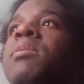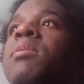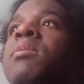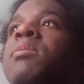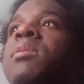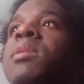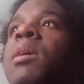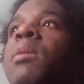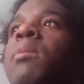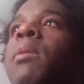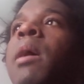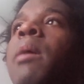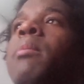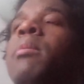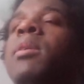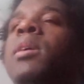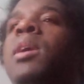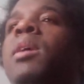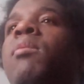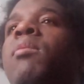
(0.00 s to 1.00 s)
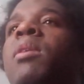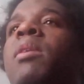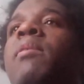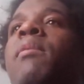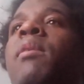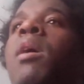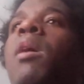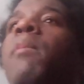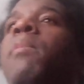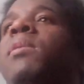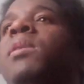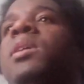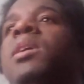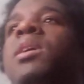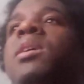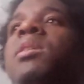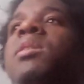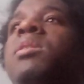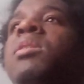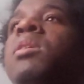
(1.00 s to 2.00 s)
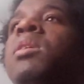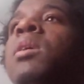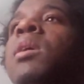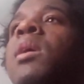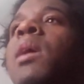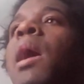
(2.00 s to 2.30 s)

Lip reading: So it's like, well, I want to get rid of all police.